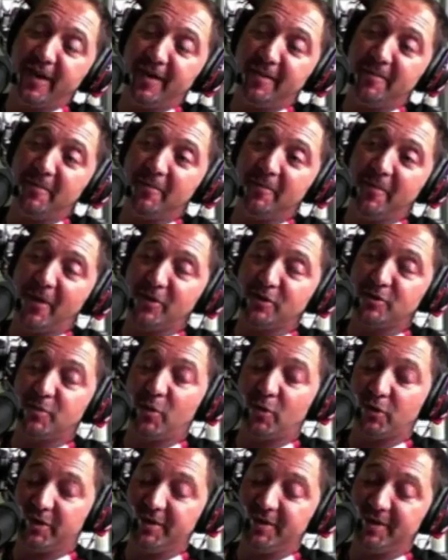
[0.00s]
um,
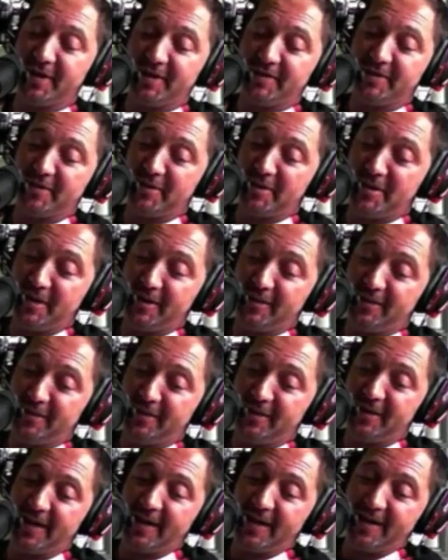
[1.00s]
motorsport in the in the in
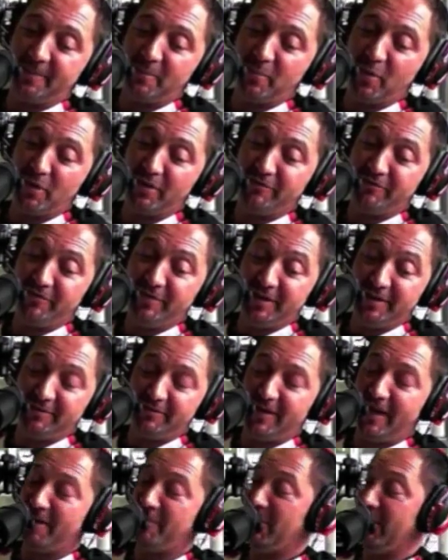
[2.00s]
the uh, Bonafede
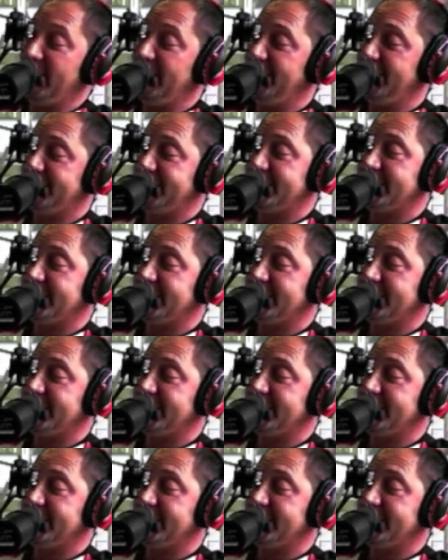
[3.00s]
family.